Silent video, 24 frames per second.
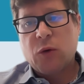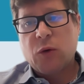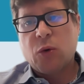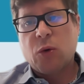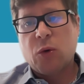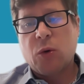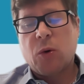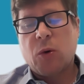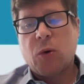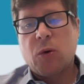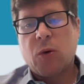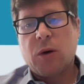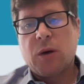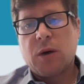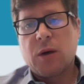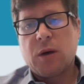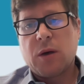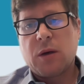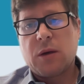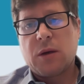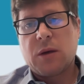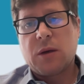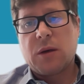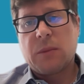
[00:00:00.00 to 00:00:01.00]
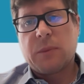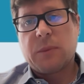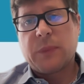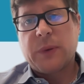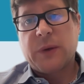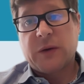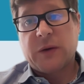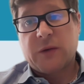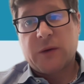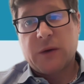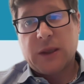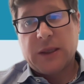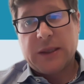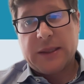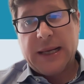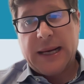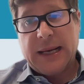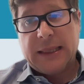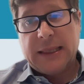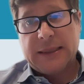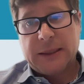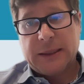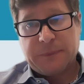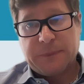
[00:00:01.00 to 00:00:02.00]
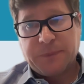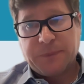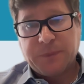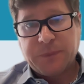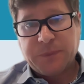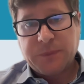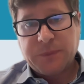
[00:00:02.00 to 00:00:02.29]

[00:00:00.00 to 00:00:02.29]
or personal data.